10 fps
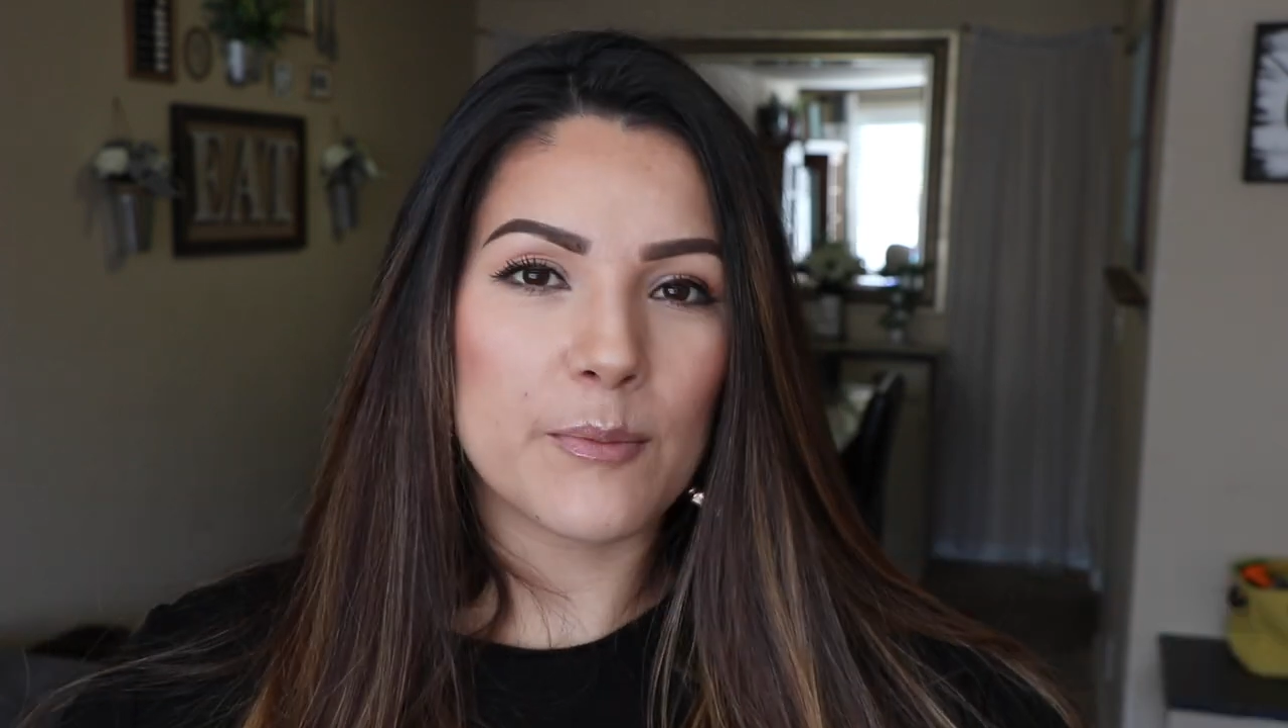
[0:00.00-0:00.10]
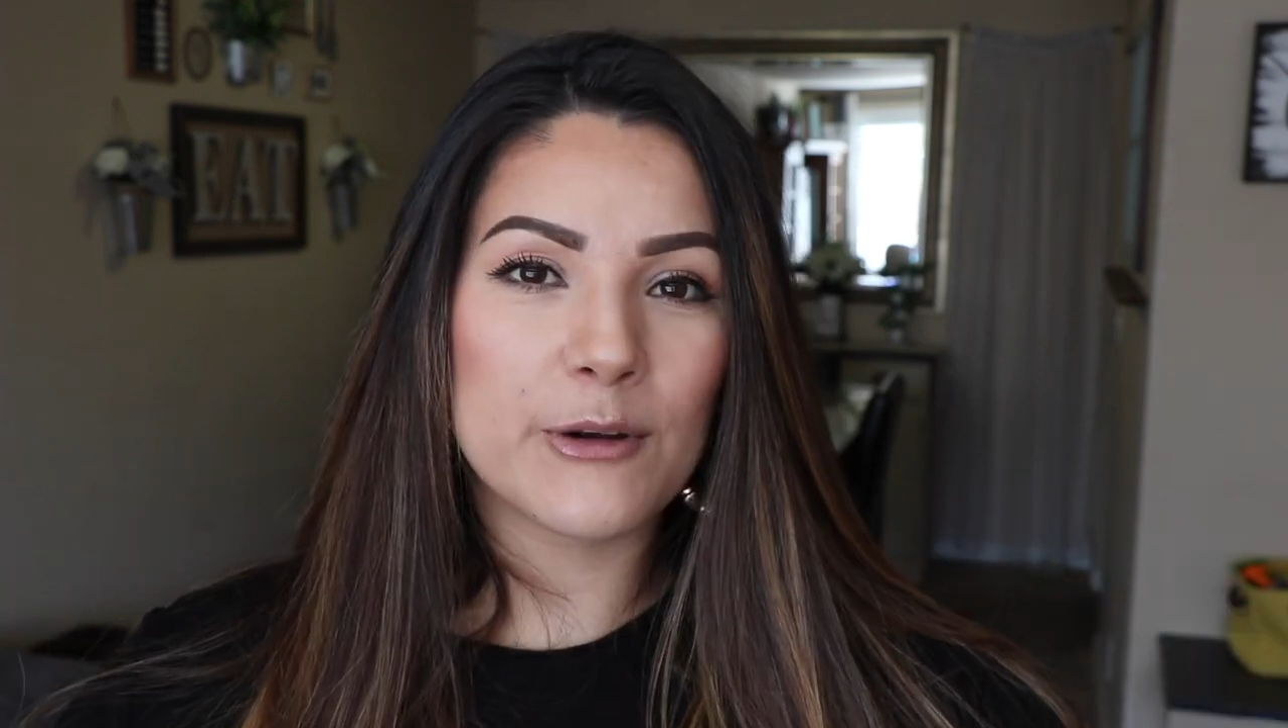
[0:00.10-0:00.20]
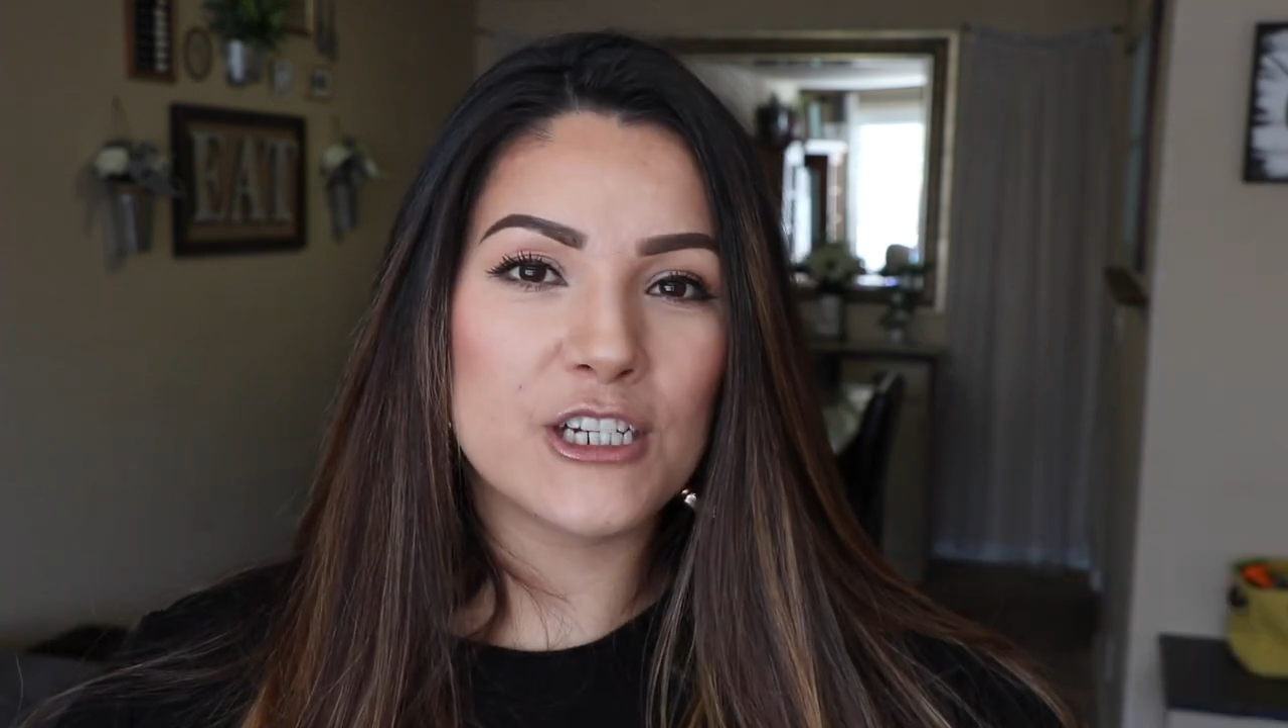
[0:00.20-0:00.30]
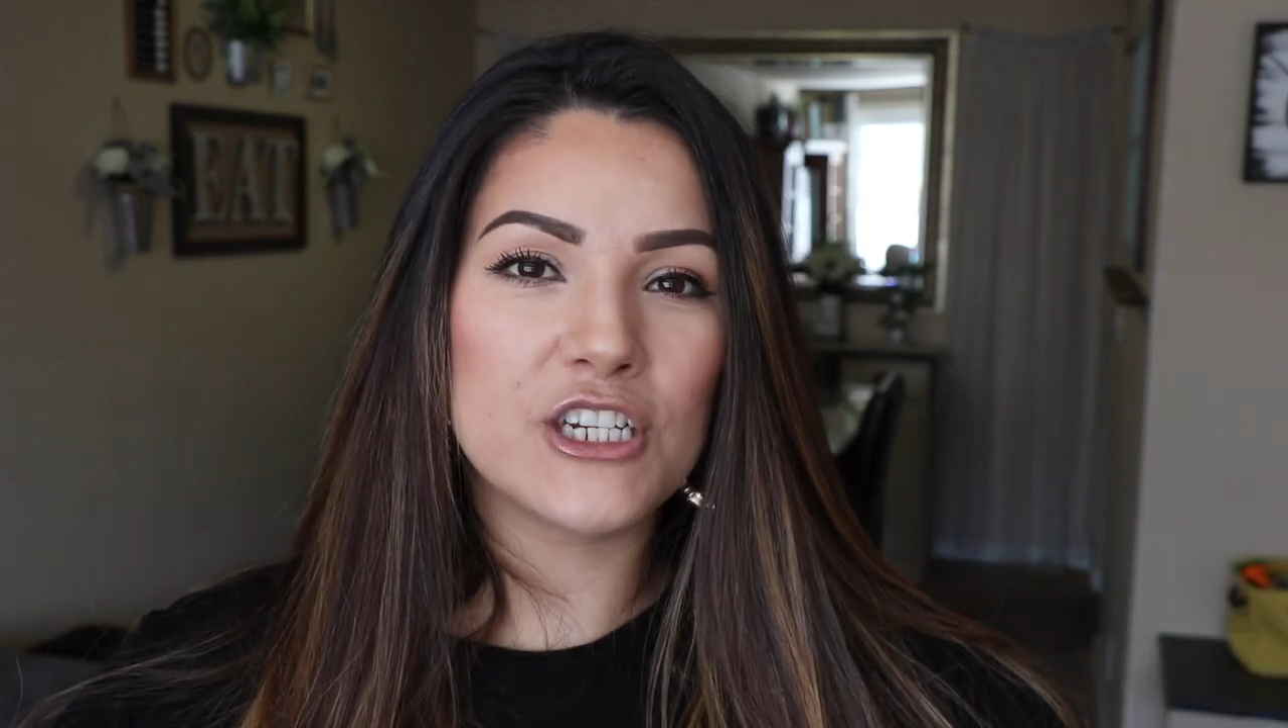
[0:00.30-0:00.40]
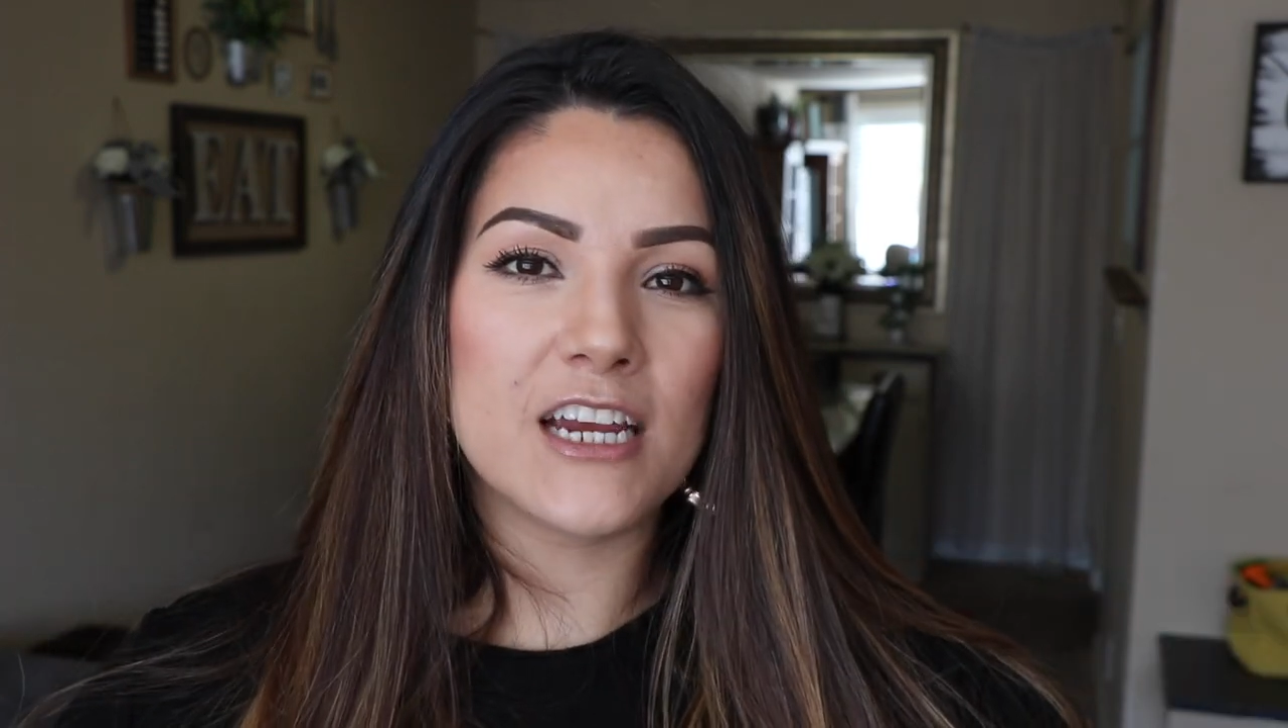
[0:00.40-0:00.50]

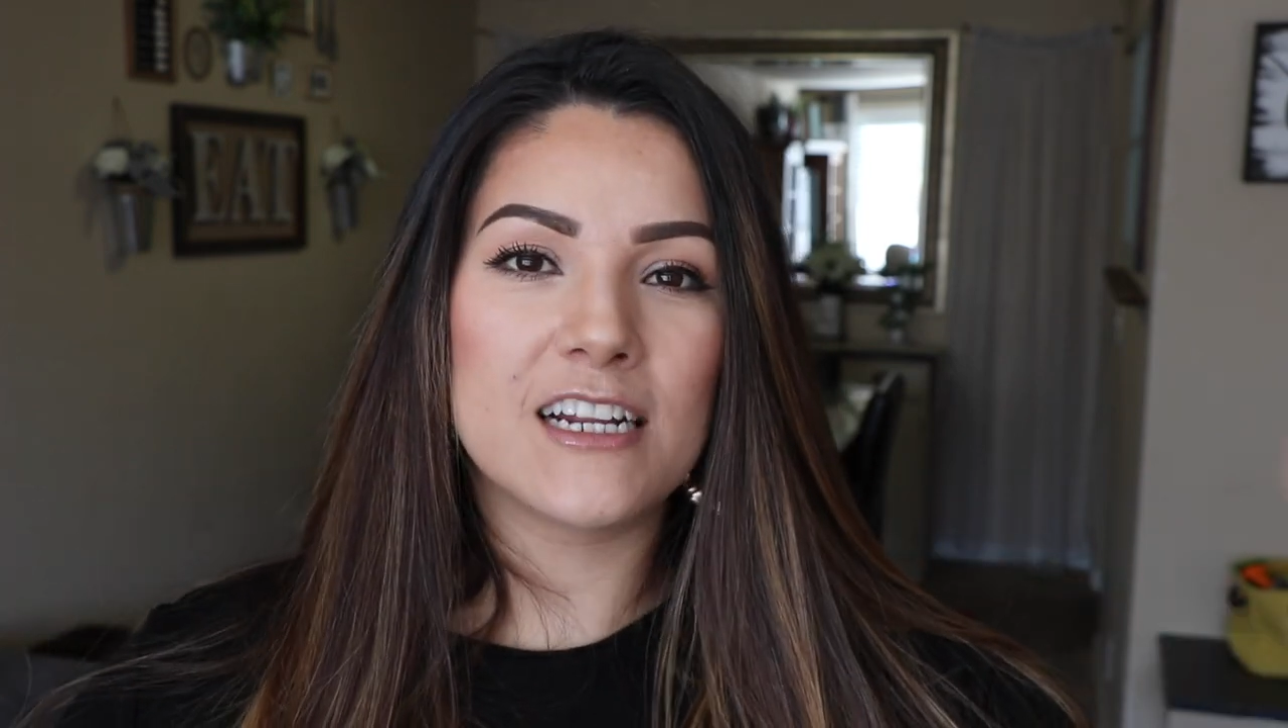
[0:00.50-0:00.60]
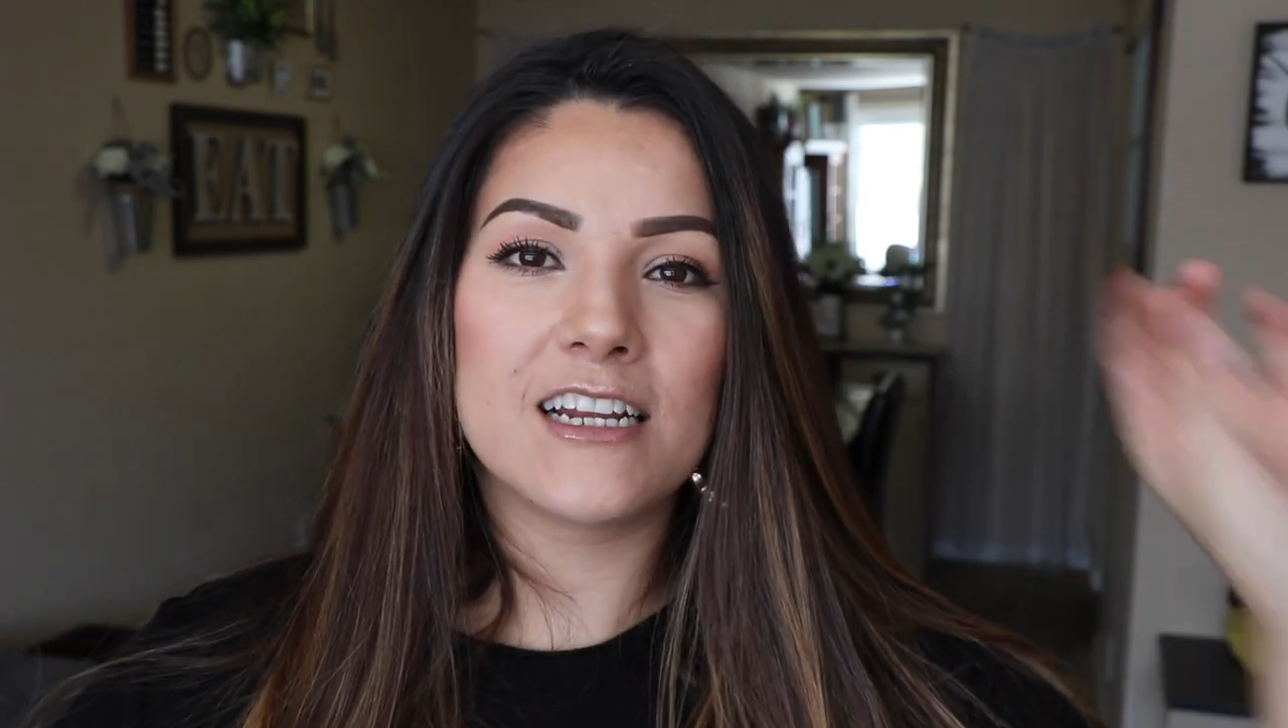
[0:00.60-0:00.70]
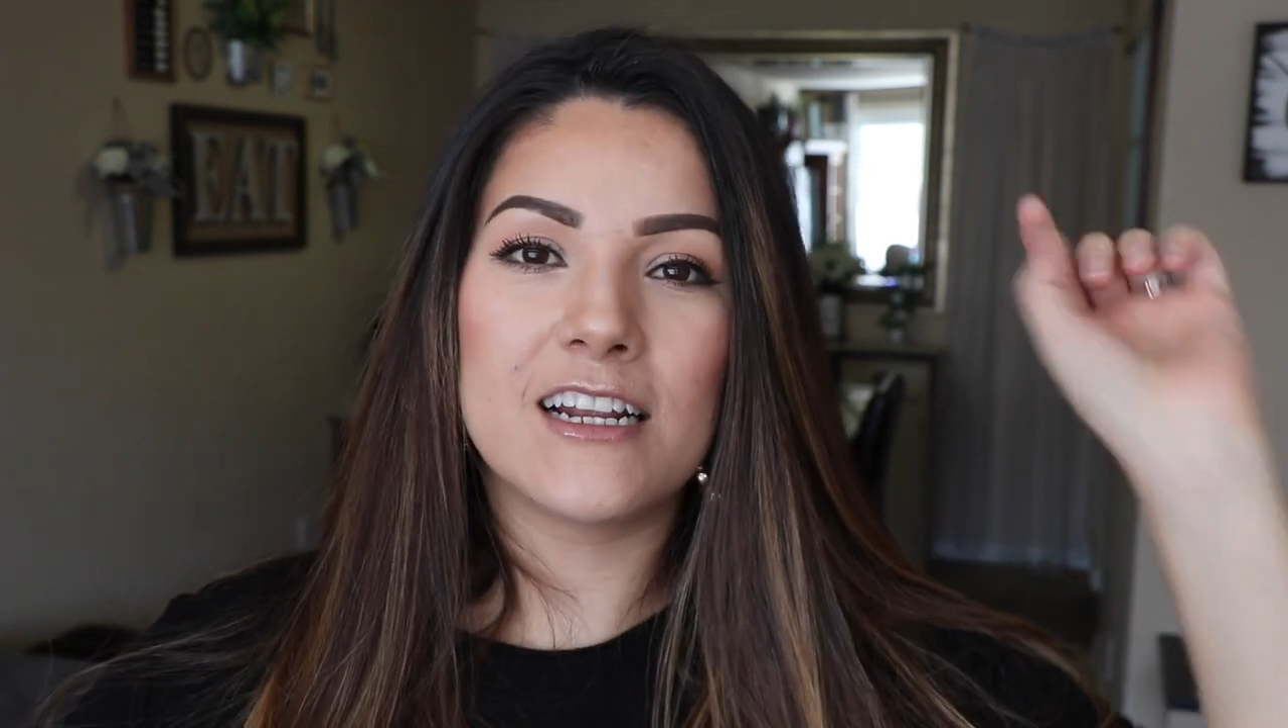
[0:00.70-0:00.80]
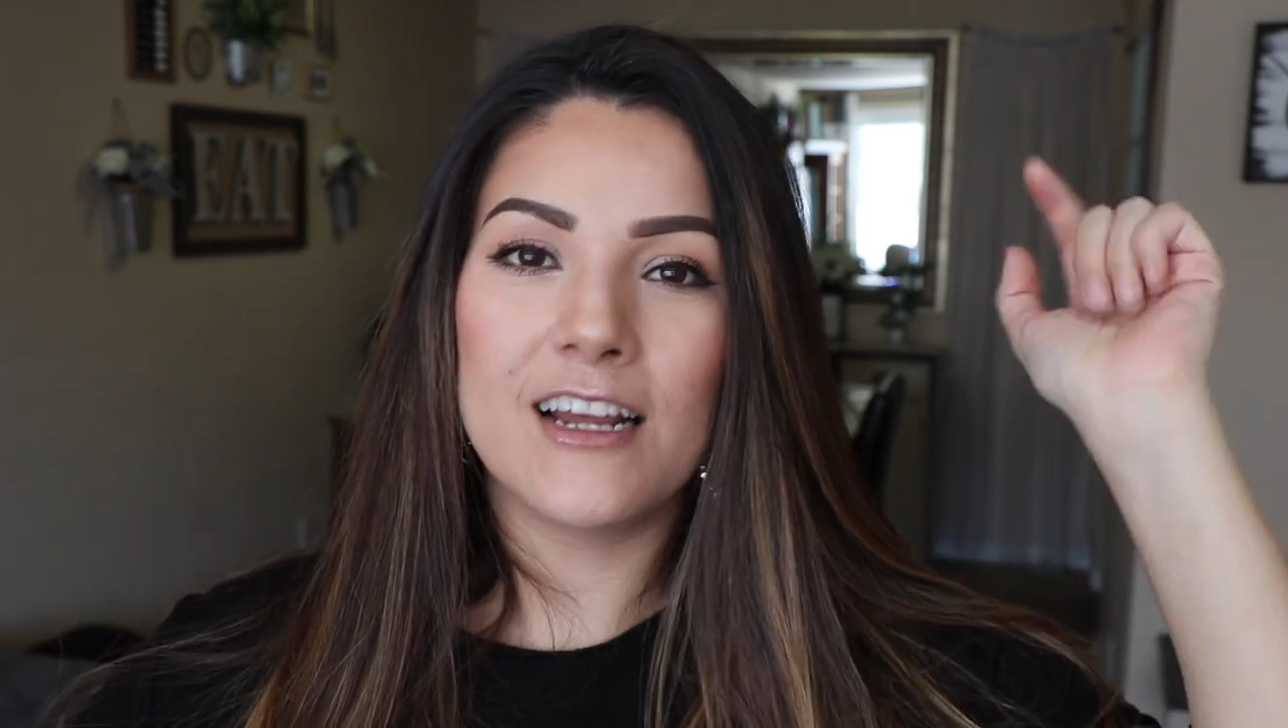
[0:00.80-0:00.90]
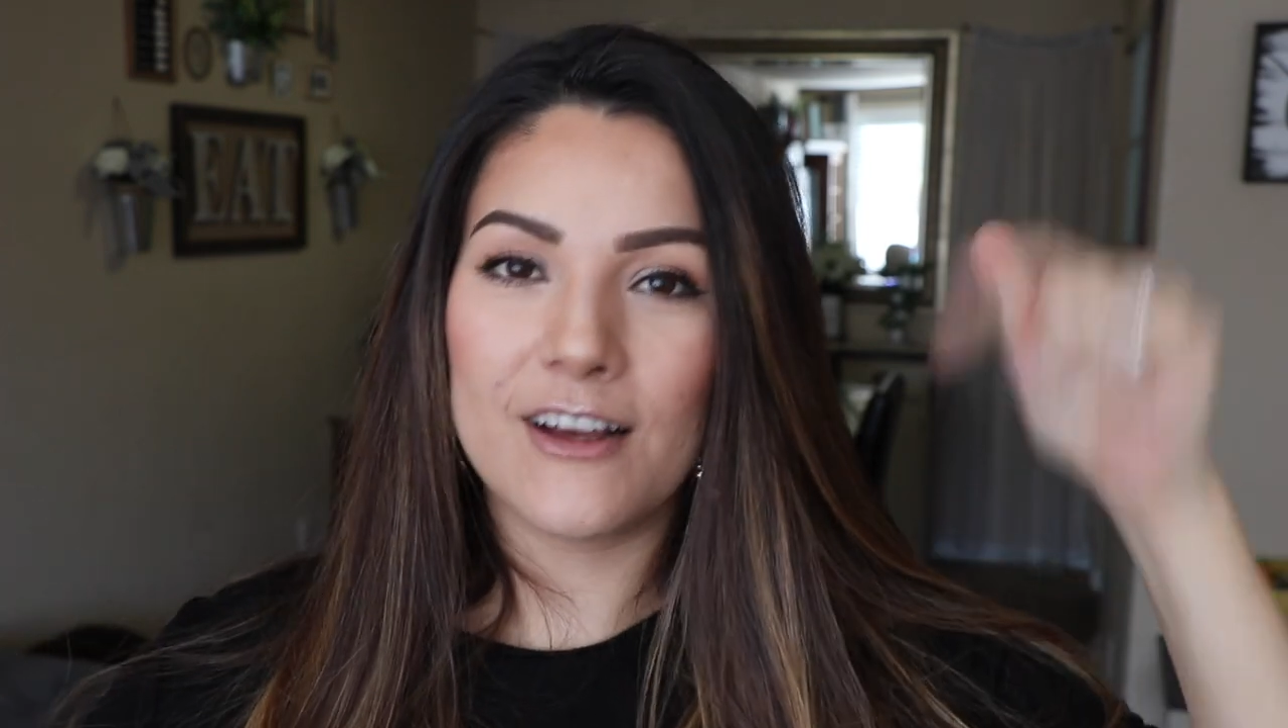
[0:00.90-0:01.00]
appreciated.